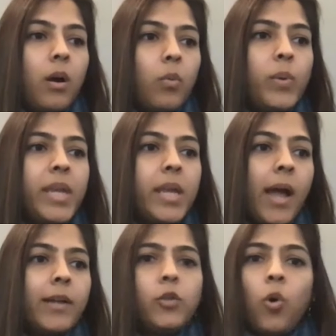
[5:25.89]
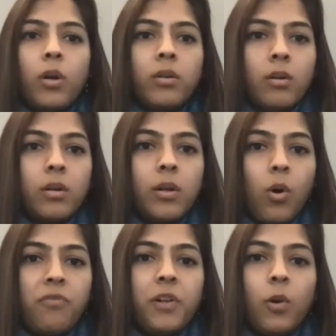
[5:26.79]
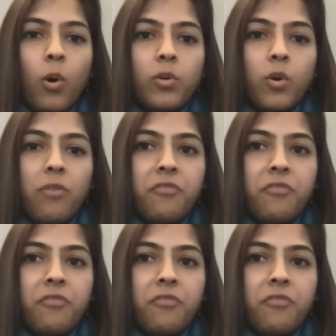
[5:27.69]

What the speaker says: we had not heard of a lot of